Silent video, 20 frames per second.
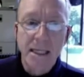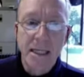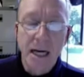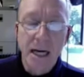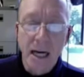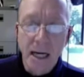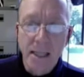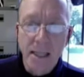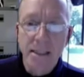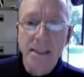
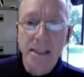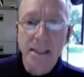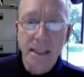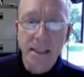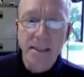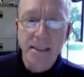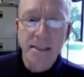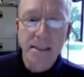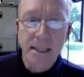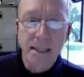undoes
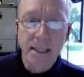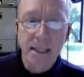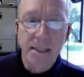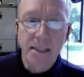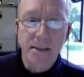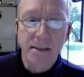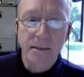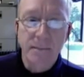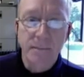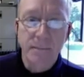Satan.
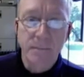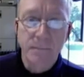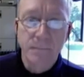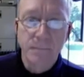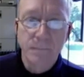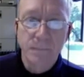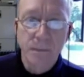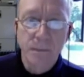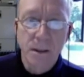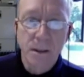
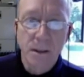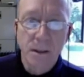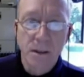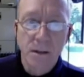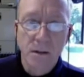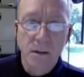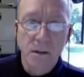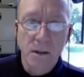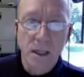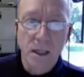
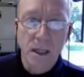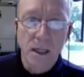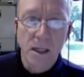Okay?